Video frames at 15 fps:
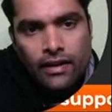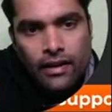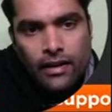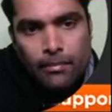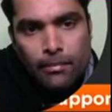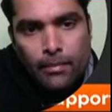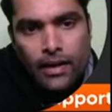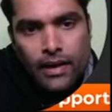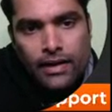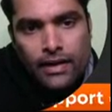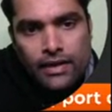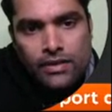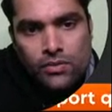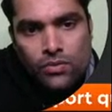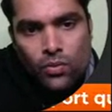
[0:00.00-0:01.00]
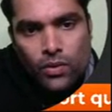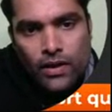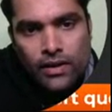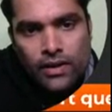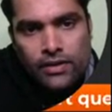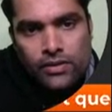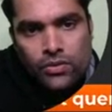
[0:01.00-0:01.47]
m minus
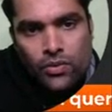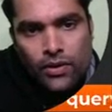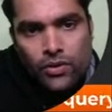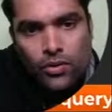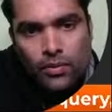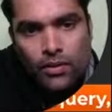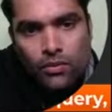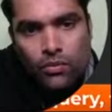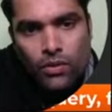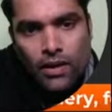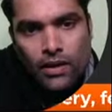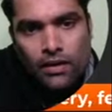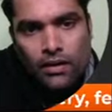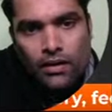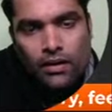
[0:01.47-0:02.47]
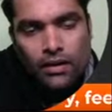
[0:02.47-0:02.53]
1 is going to be 1,